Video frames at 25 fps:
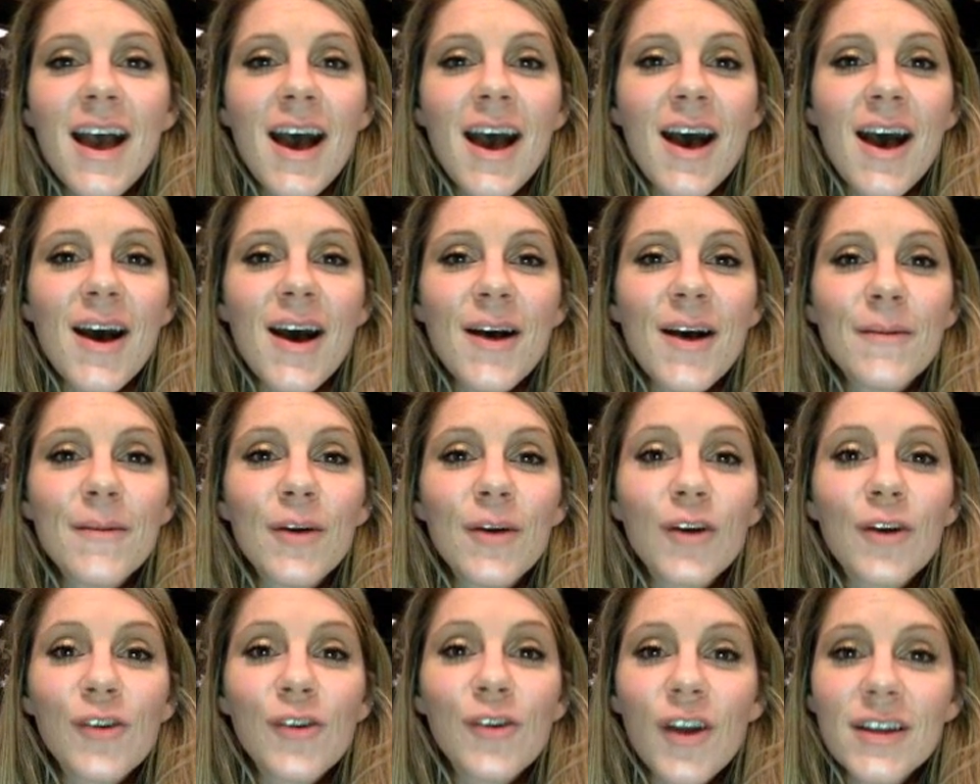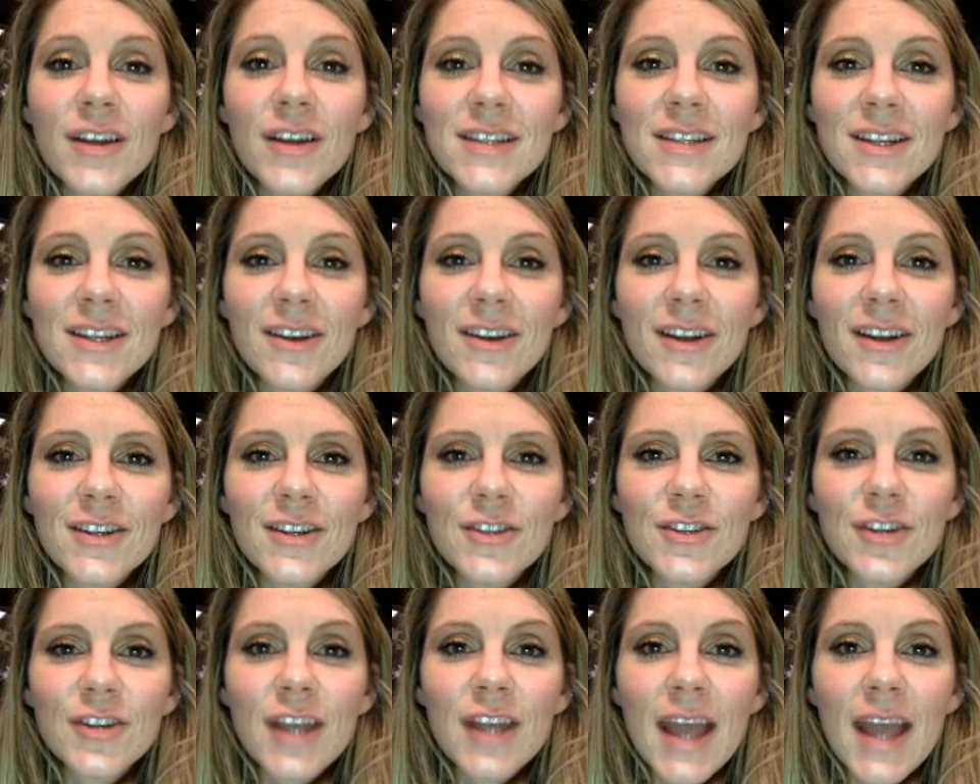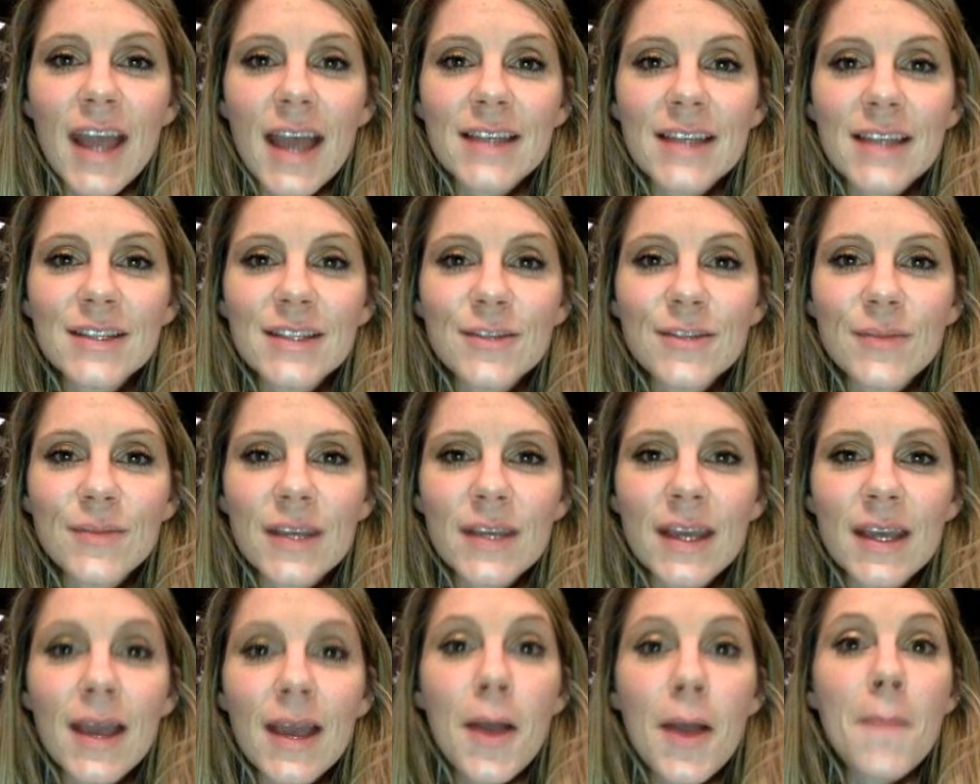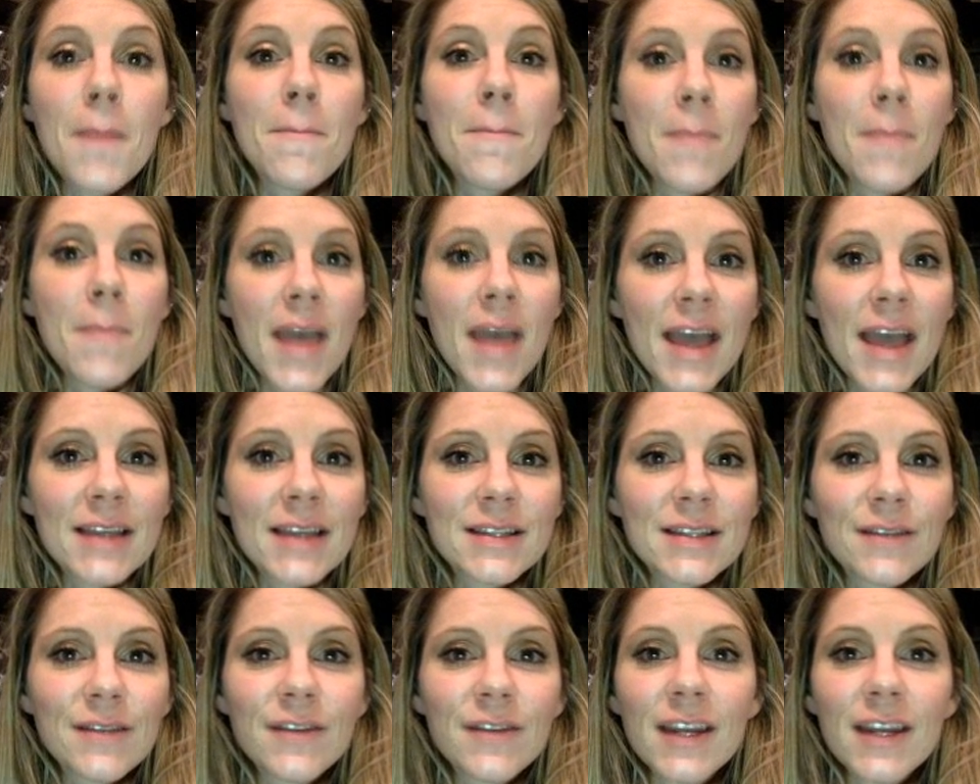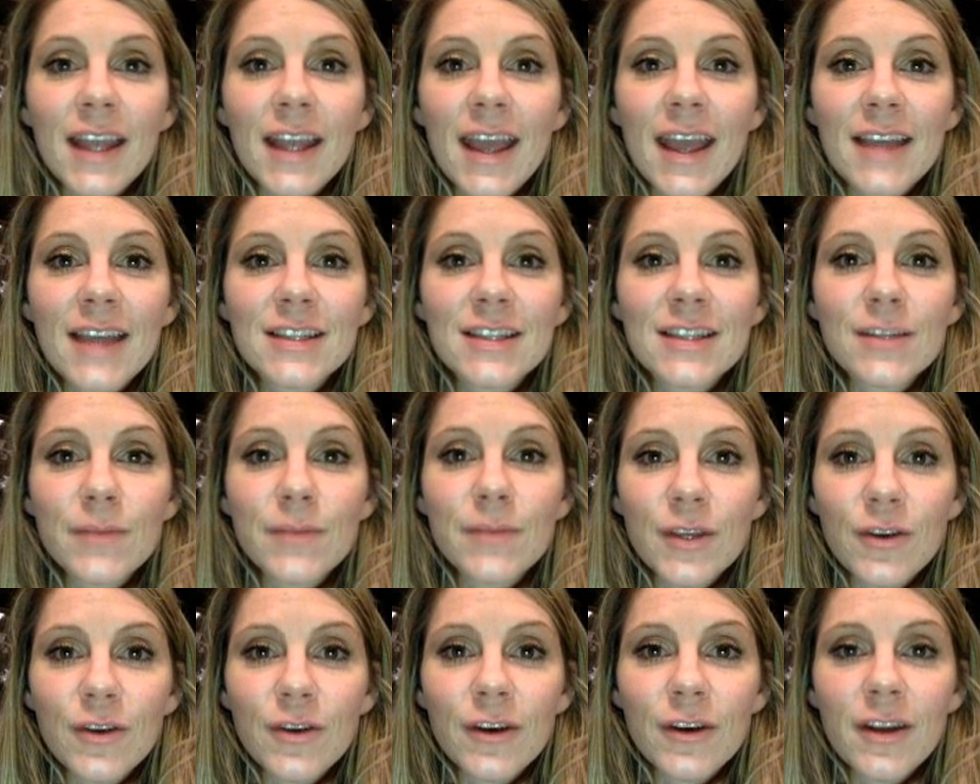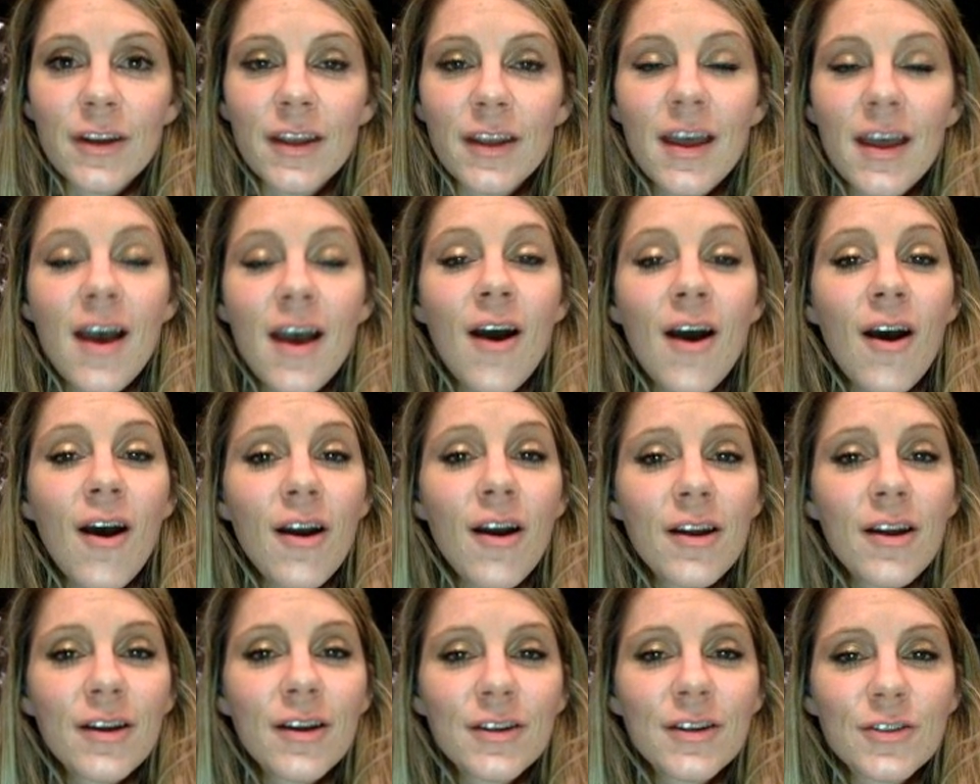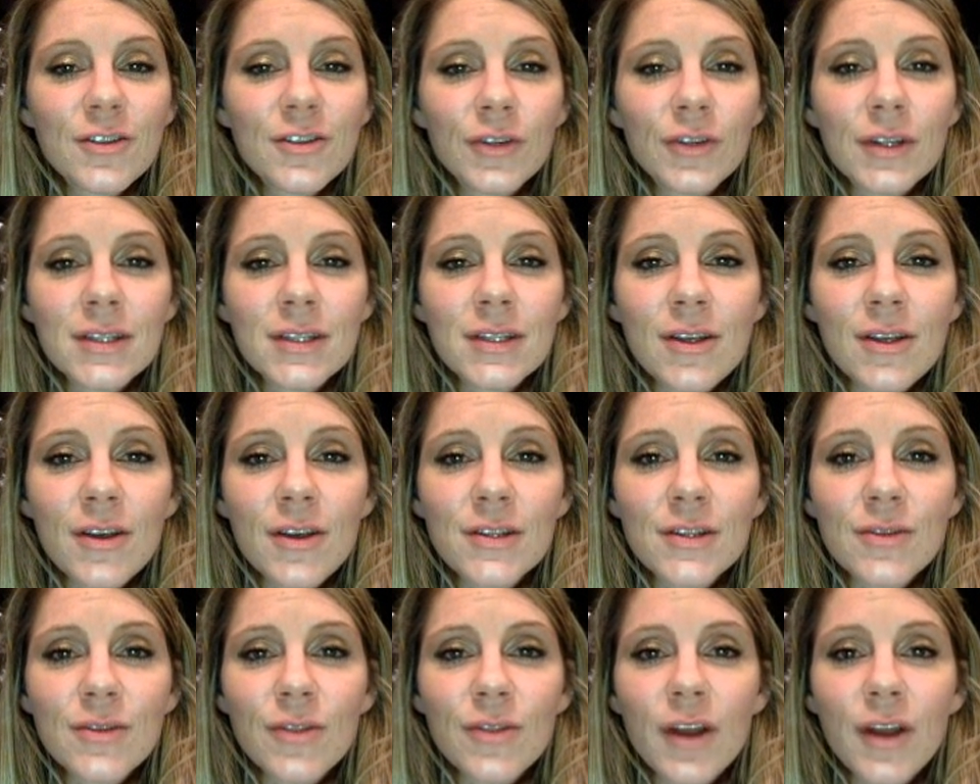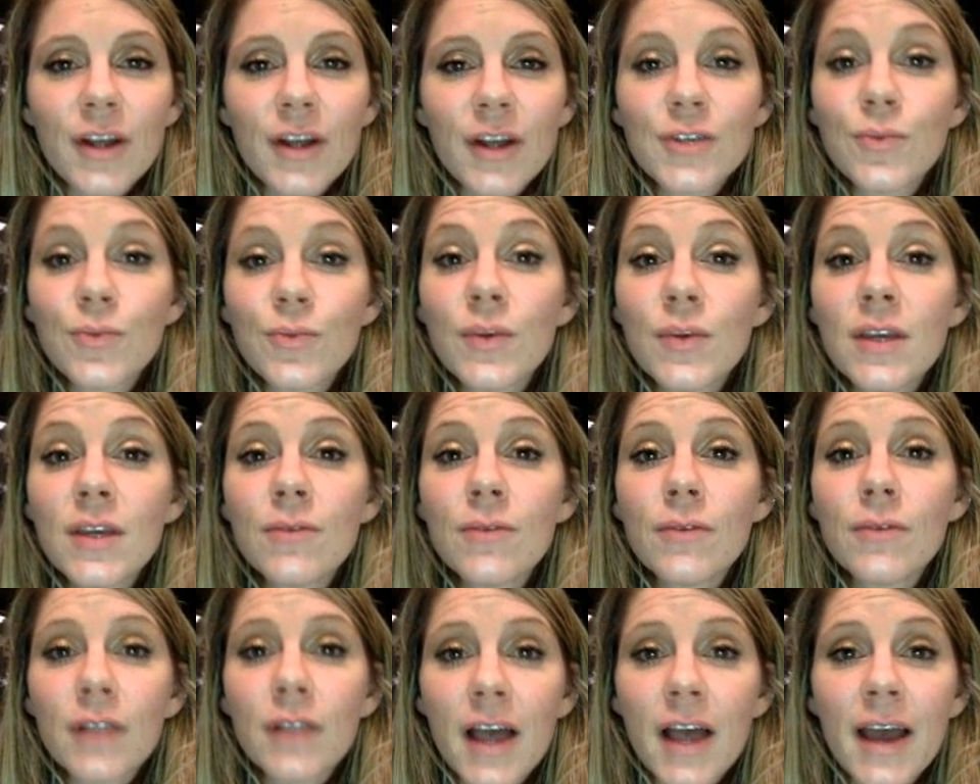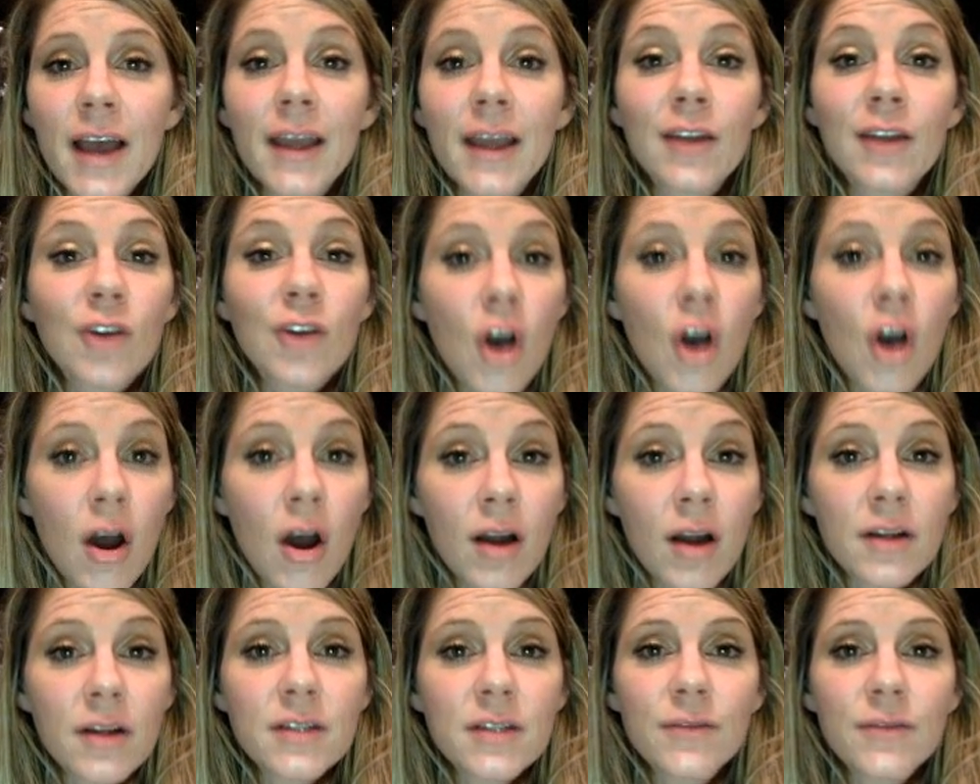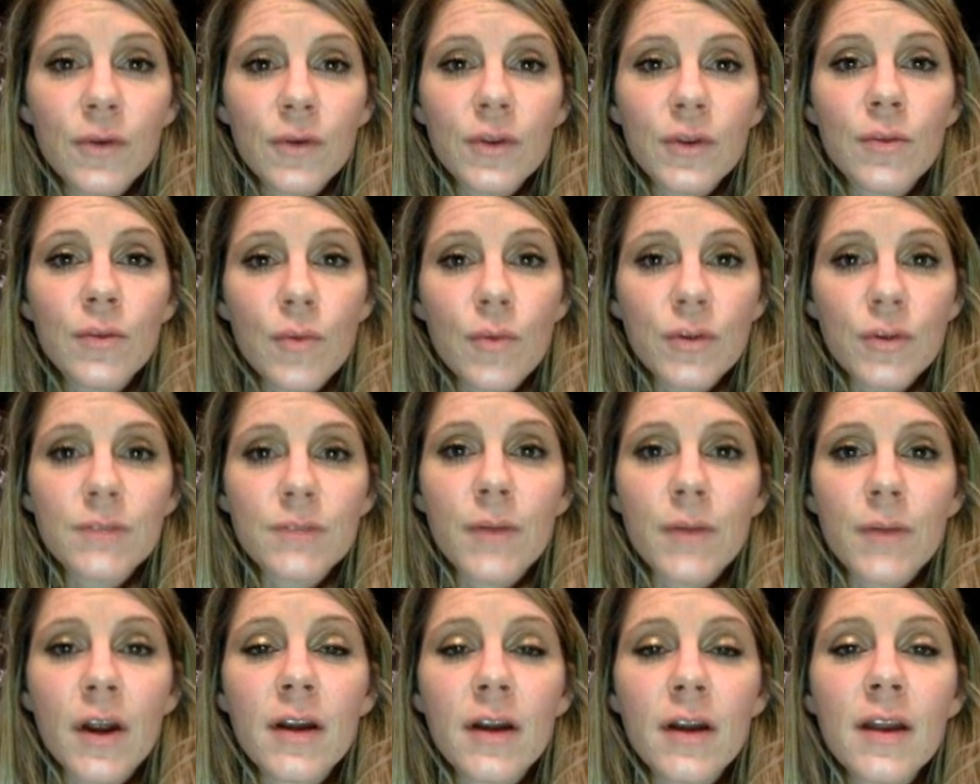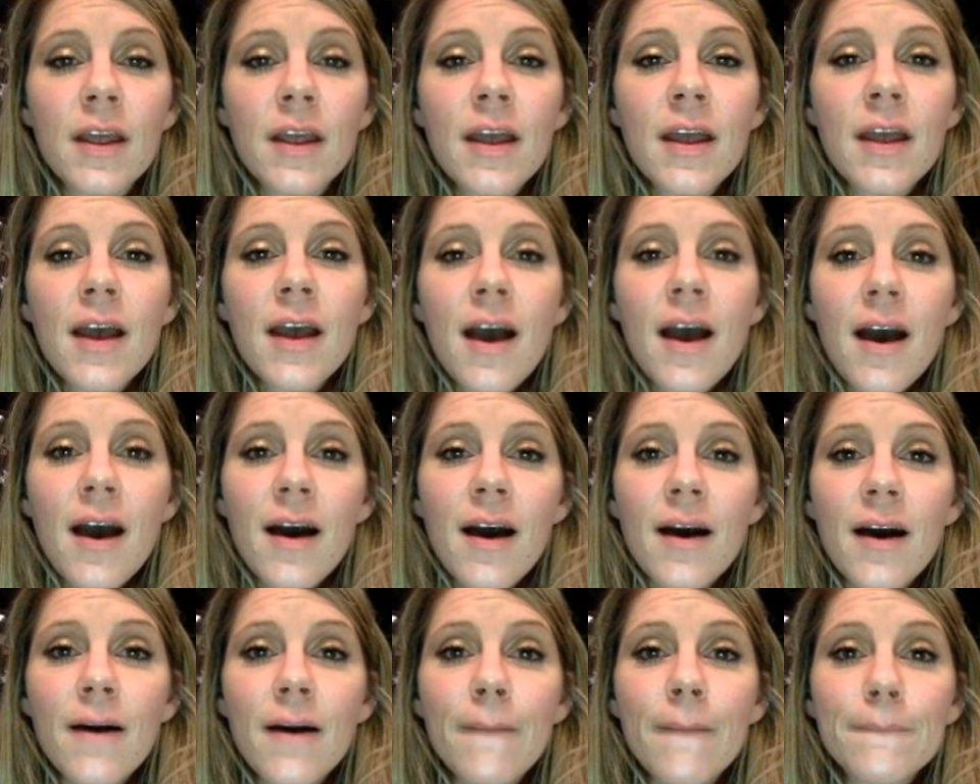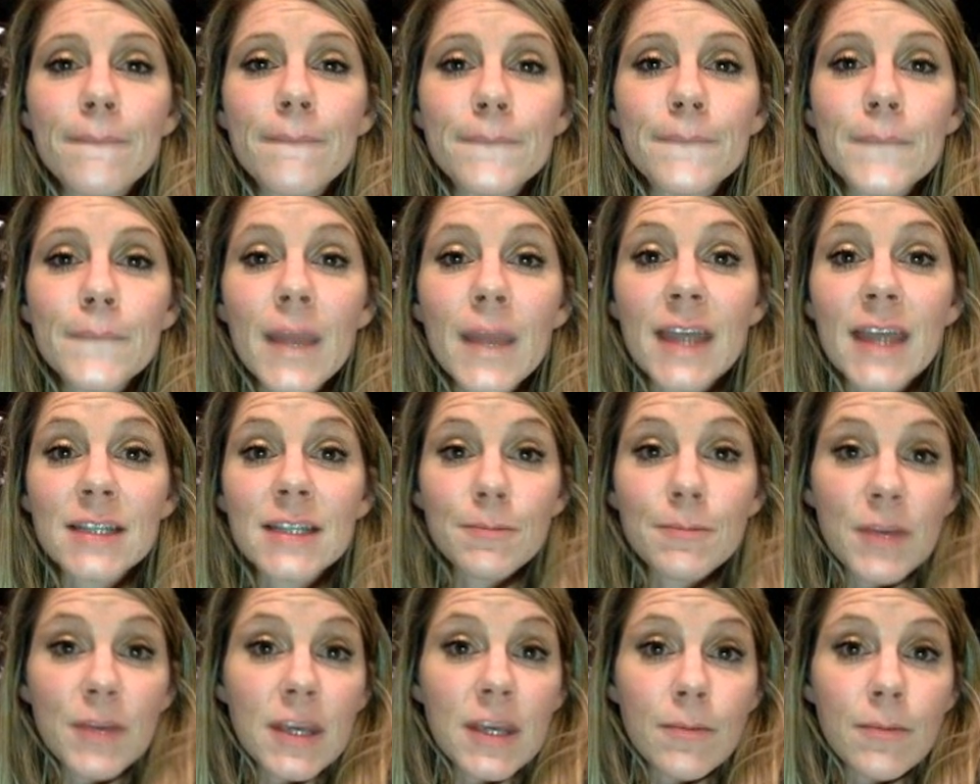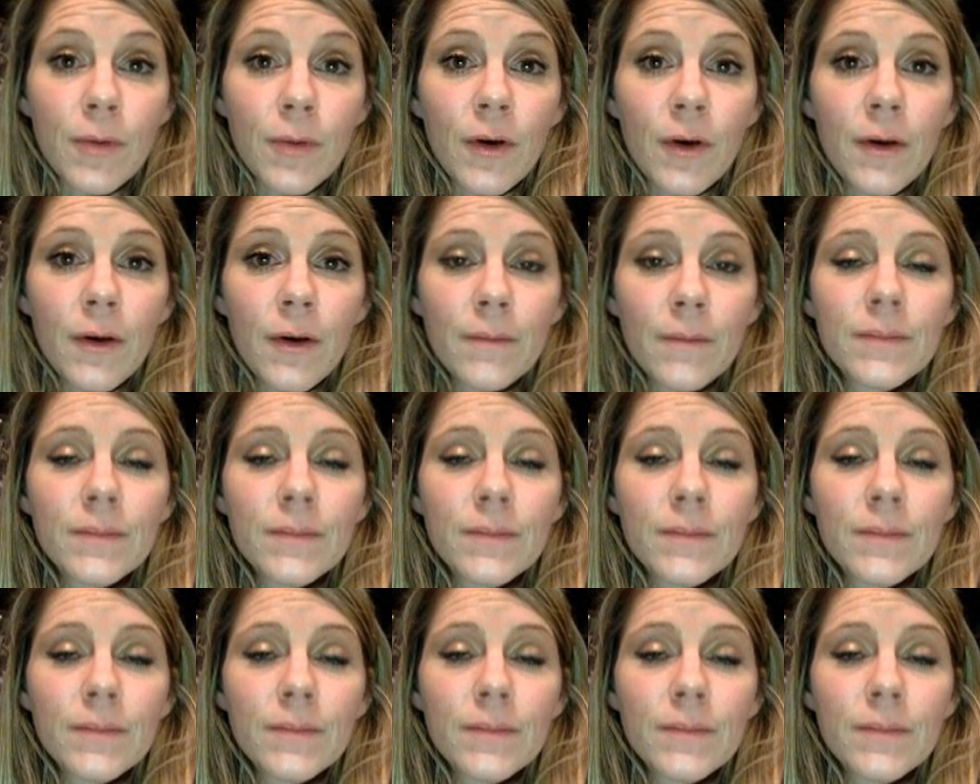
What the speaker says: across their country has to be massive and it has to be good. Our country is also large. We rely on cars for the most part as people.